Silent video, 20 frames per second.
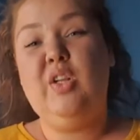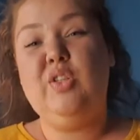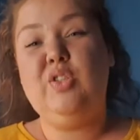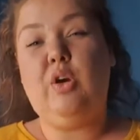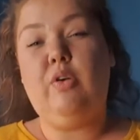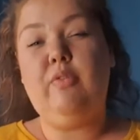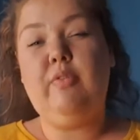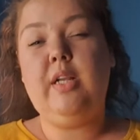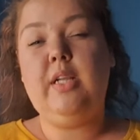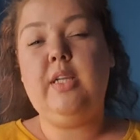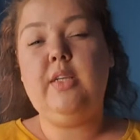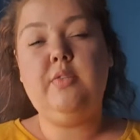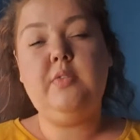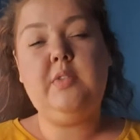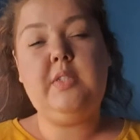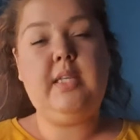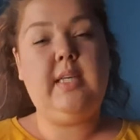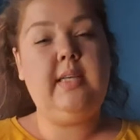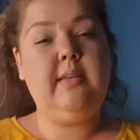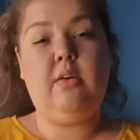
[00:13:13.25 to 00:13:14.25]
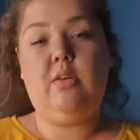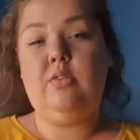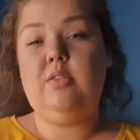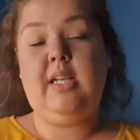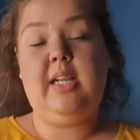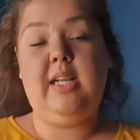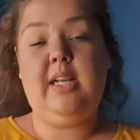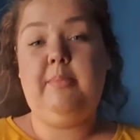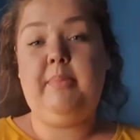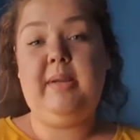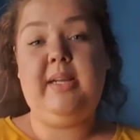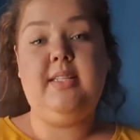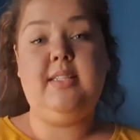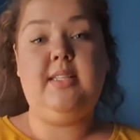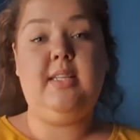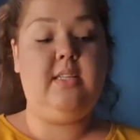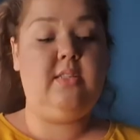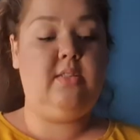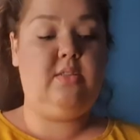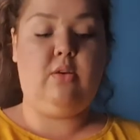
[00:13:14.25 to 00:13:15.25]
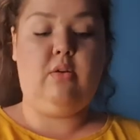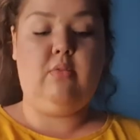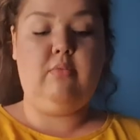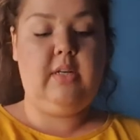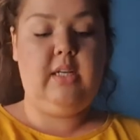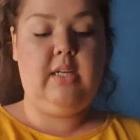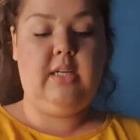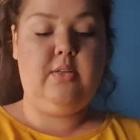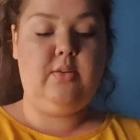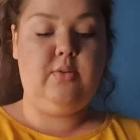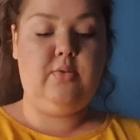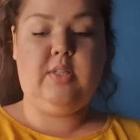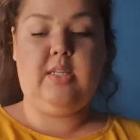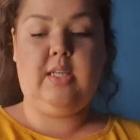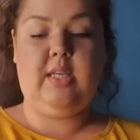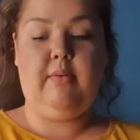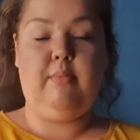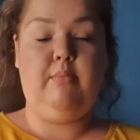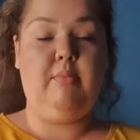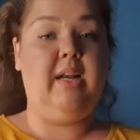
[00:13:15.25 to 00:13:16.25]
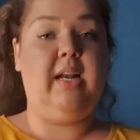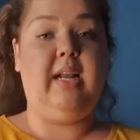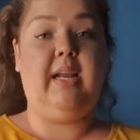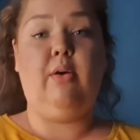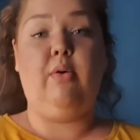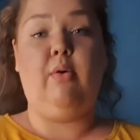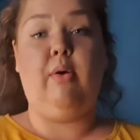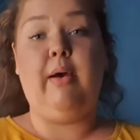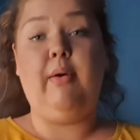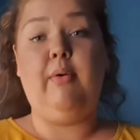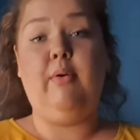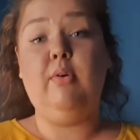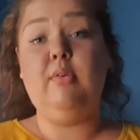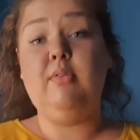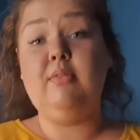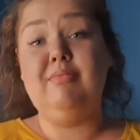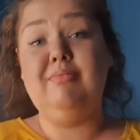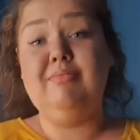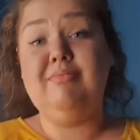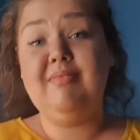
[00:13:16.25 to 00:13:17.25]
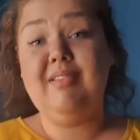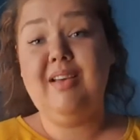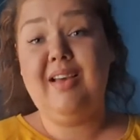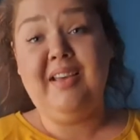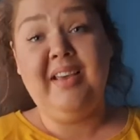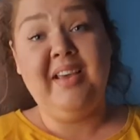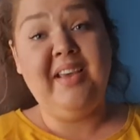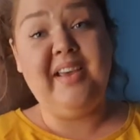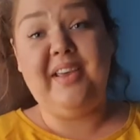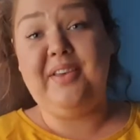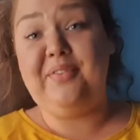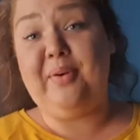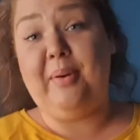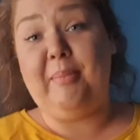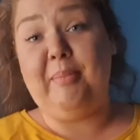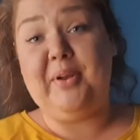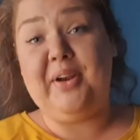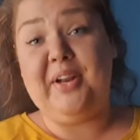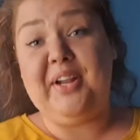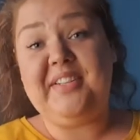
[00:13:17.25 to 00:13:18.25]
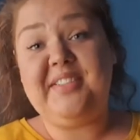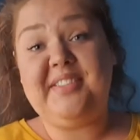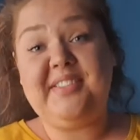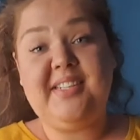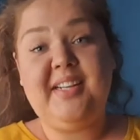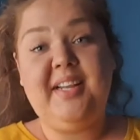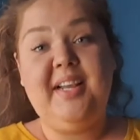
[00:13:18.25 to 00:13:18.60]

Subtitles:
Don't really use it on a daily basis. Don't really use it when I go out, if I'm honest.